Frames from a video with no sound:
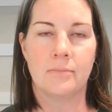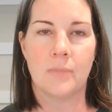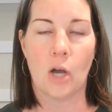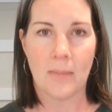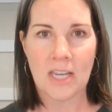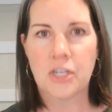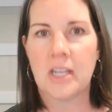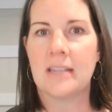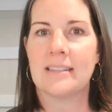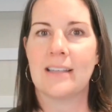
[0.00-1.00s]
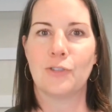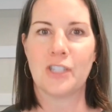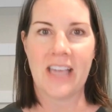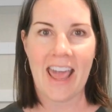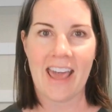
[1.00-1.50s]
automation, it's
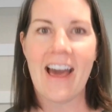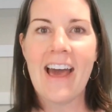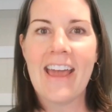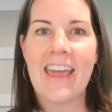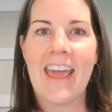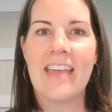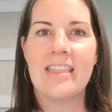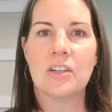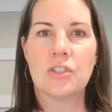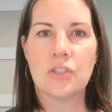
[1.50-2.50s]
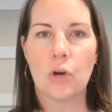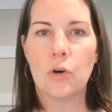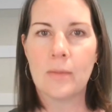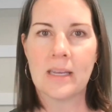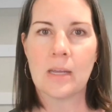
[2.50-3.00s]
leveraging AI, and there's
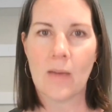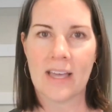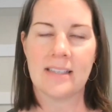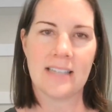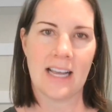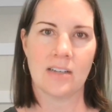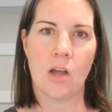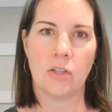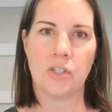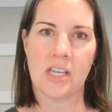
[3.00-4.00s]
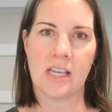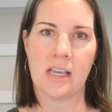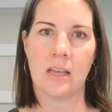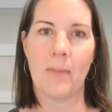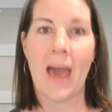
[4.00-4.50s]
so many ways that
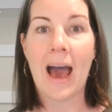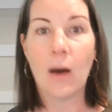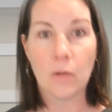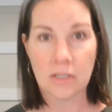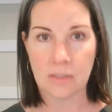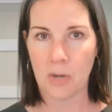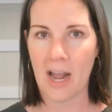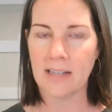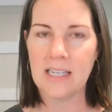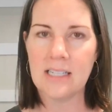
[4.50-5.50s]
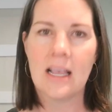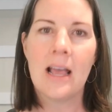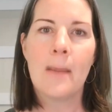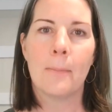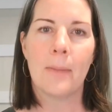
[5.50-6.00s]
technology powers a practice
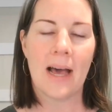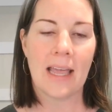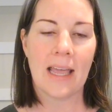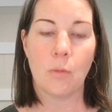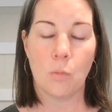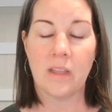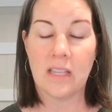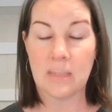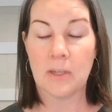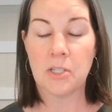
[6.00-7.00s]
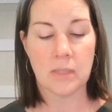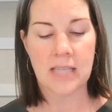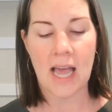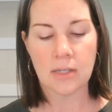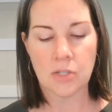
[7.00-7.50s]
especially
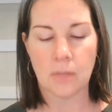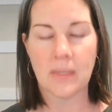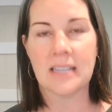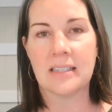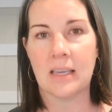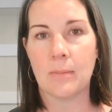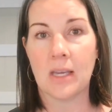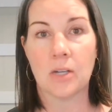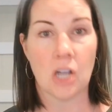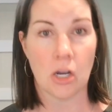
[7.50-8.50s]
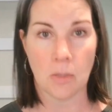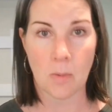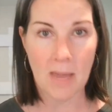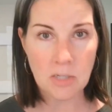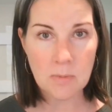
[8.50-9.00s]
with TaxDome, because it can be your
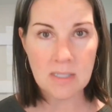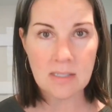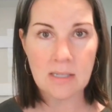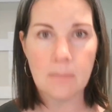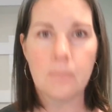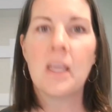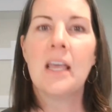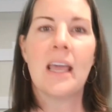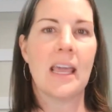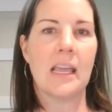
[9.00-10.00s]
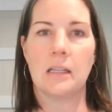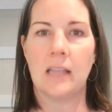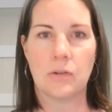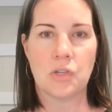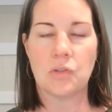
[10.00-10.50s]
document management system. It
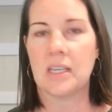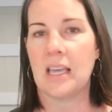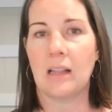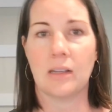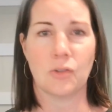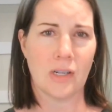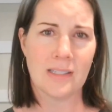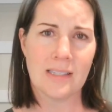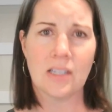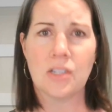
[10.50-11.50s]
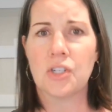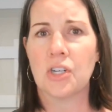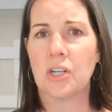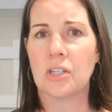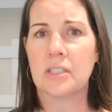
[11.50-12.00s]
allows you to get electronic
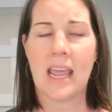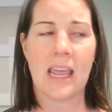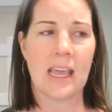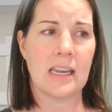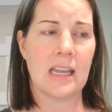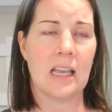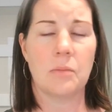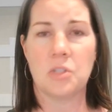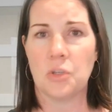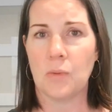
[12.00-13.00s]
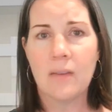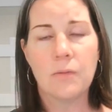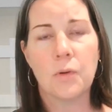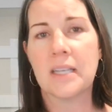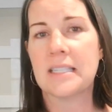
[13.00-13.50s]
signatures and do
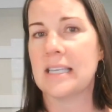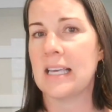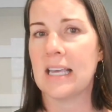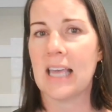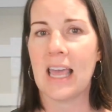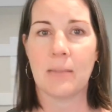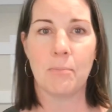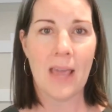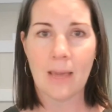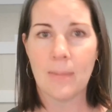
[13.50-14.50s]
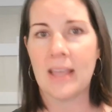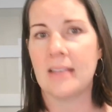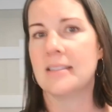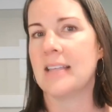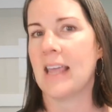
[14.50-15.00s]
invoicing and
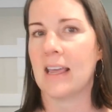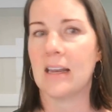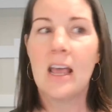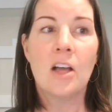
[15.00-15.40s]
payments and